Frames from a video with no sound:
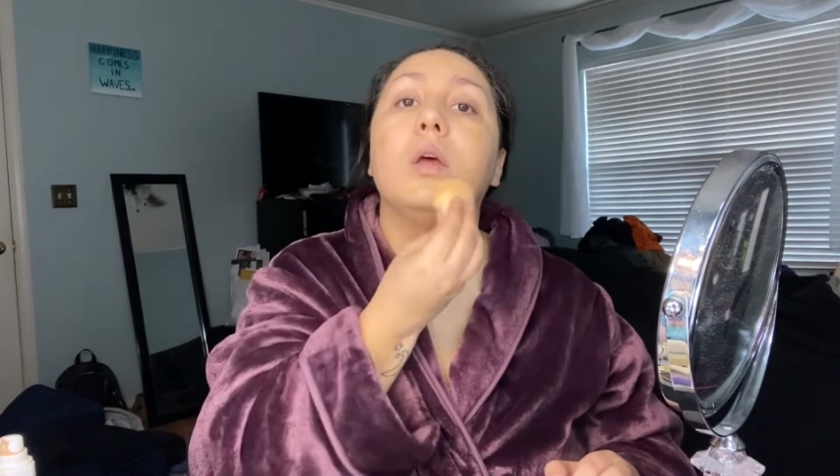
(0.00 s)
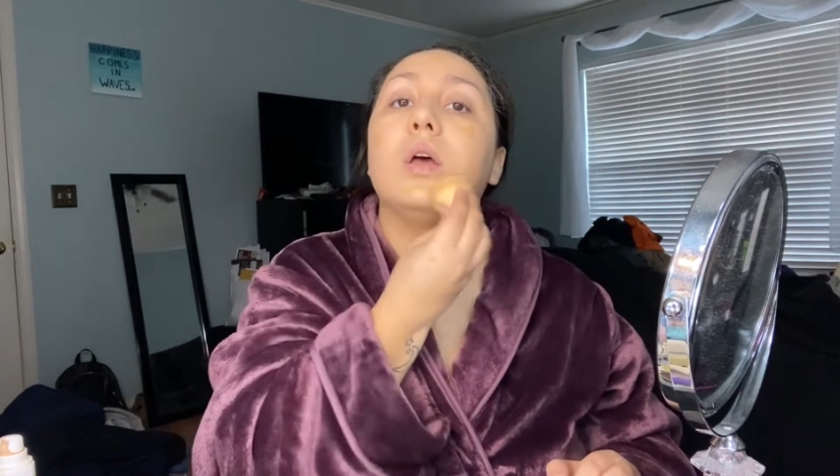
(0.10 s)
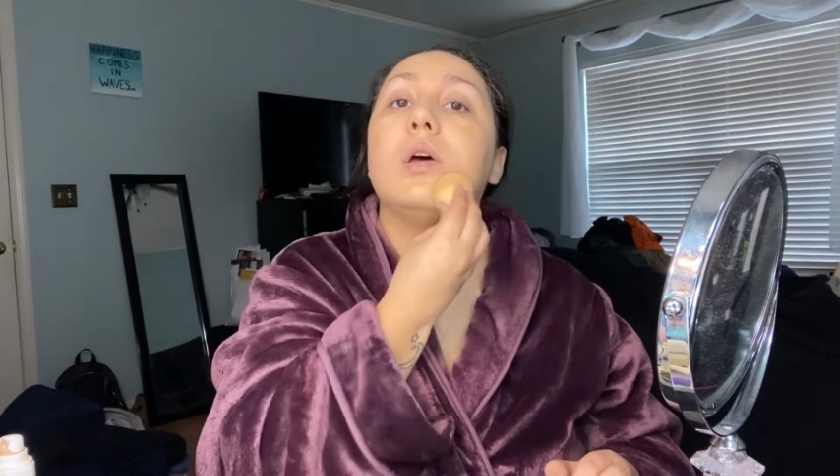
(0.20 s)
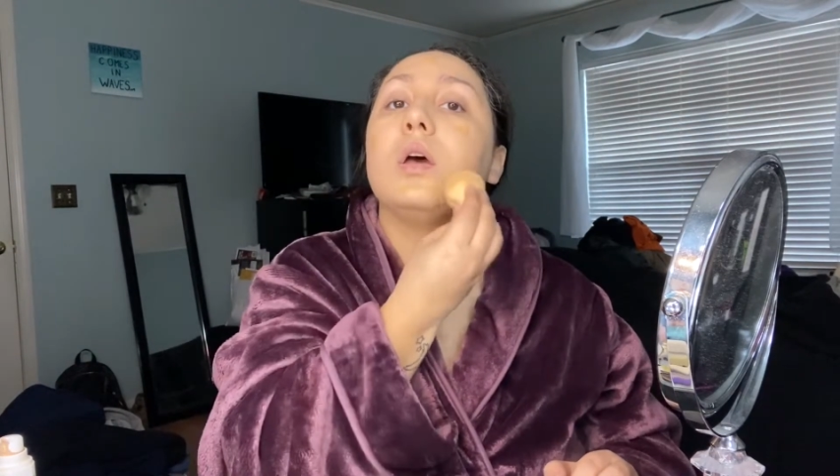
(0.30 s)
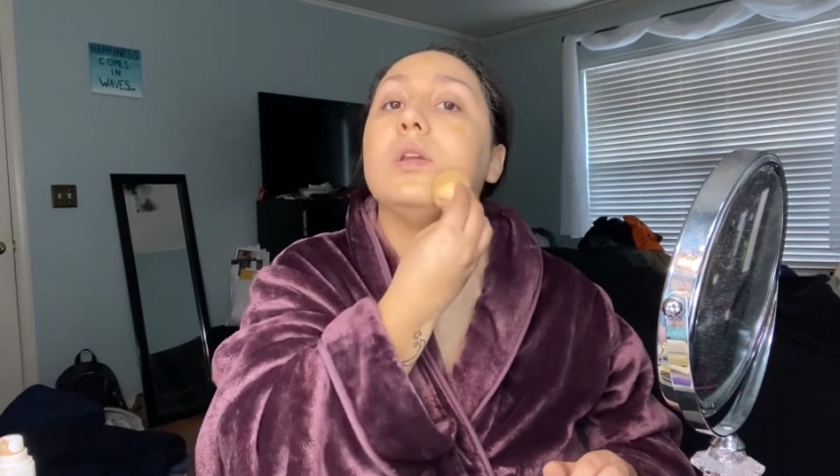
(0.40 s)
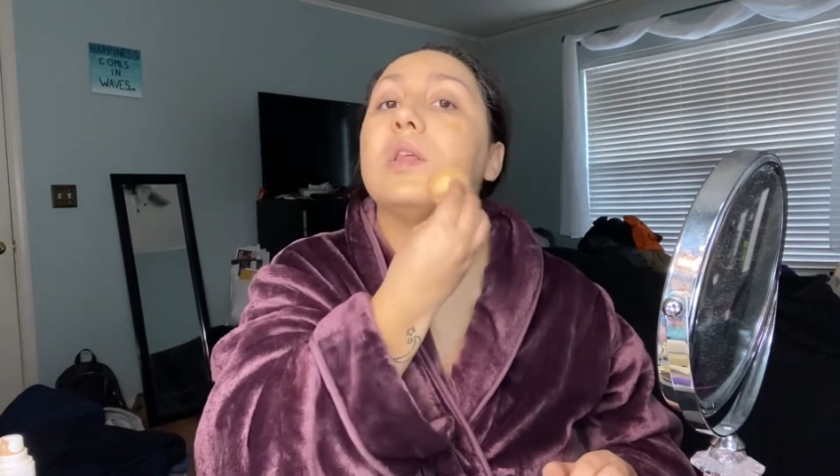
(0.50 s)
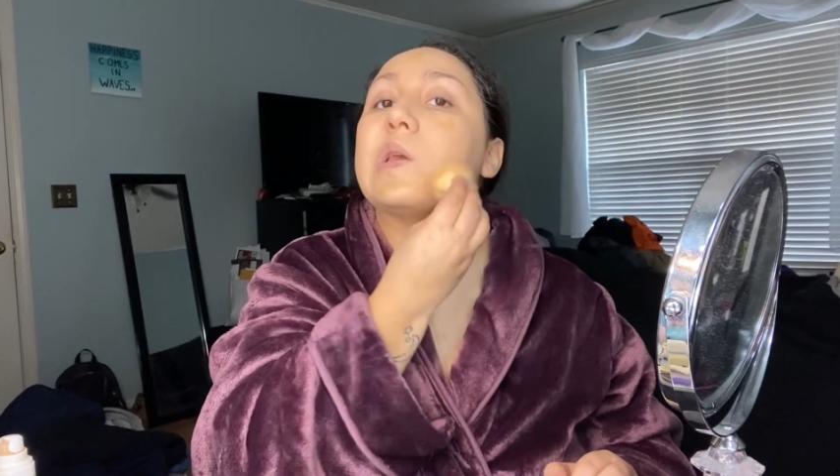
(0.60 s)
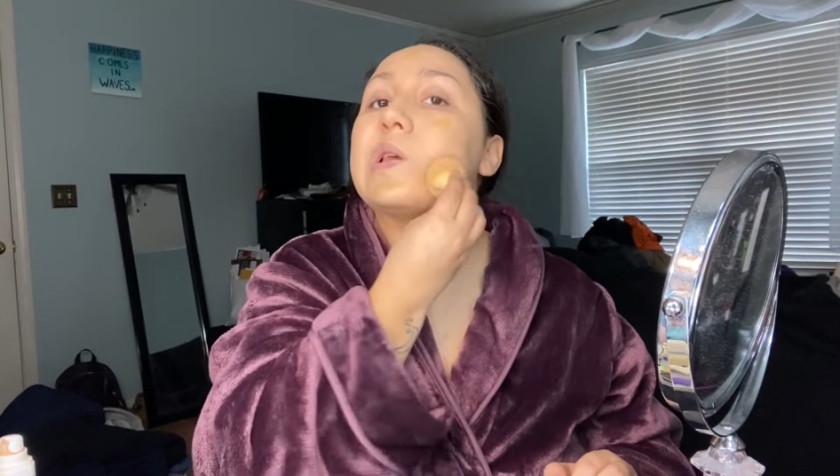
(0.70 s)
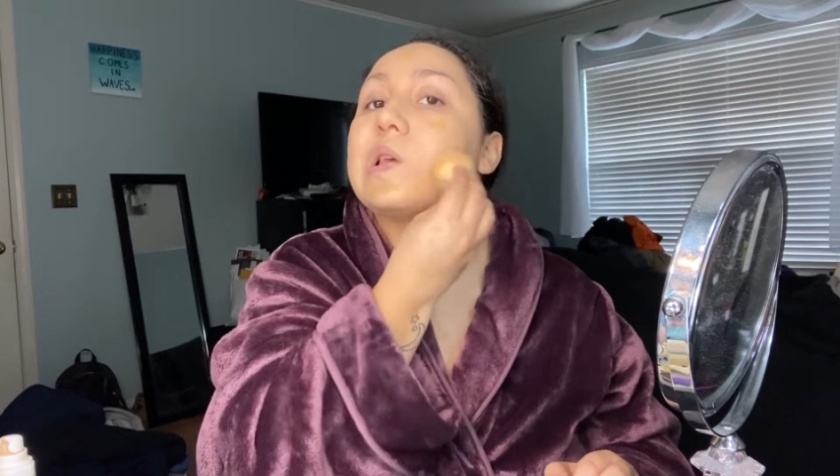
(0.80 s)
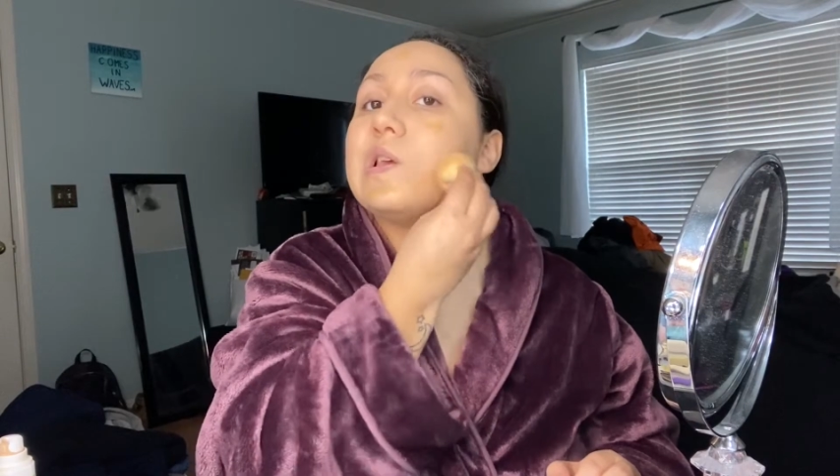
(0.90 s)
And
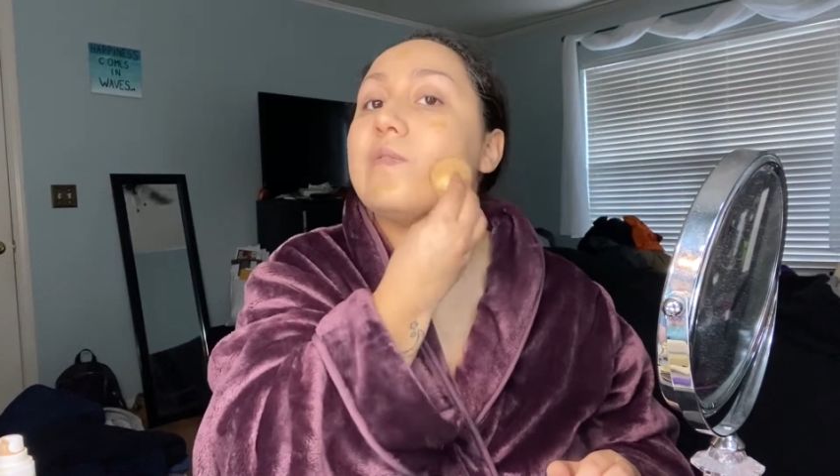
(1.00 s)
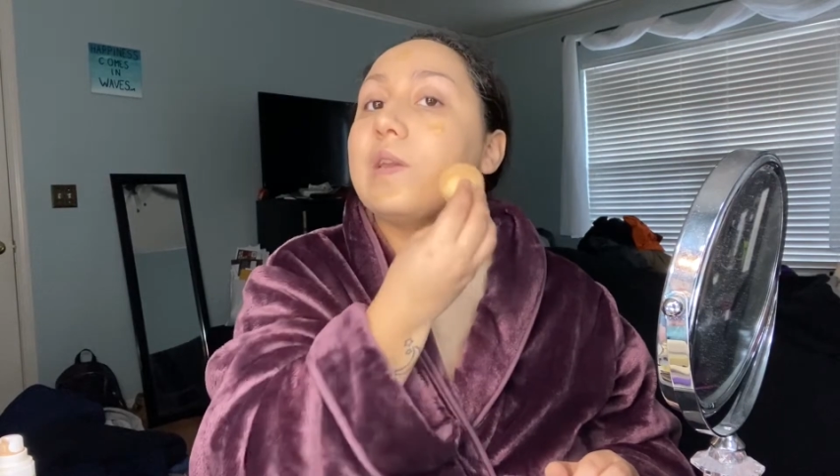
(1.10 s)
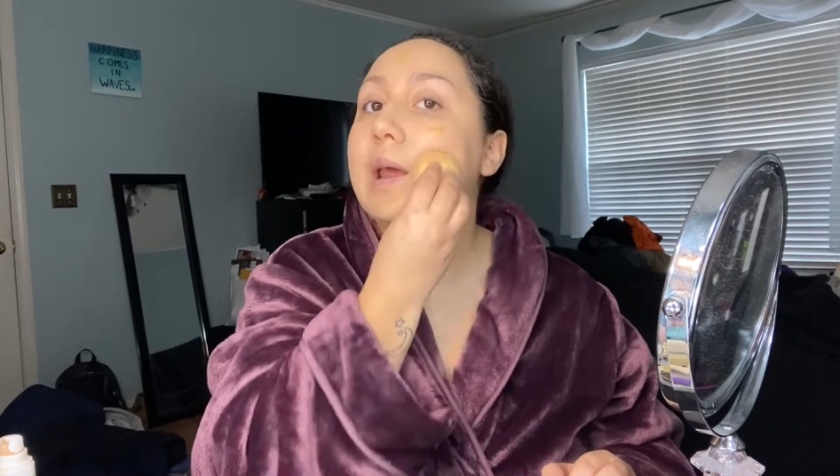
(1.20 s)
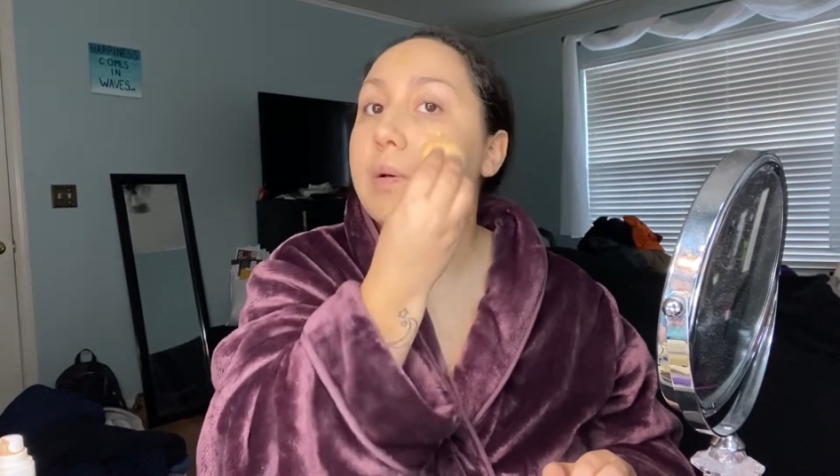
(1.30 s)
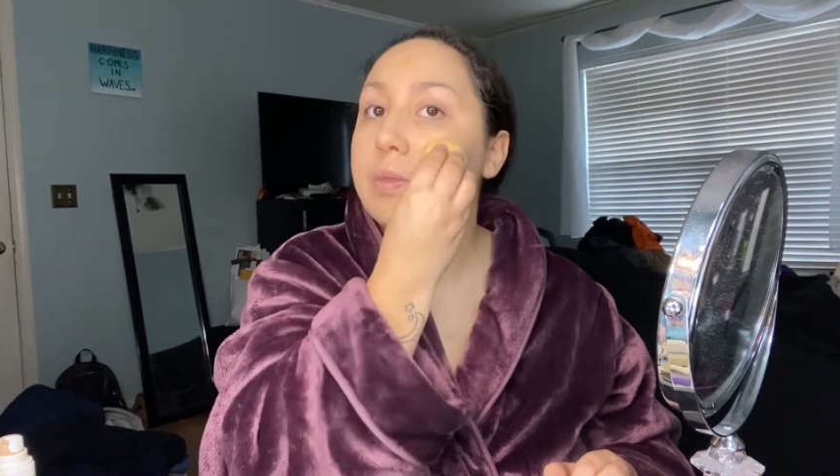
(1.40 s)
like even out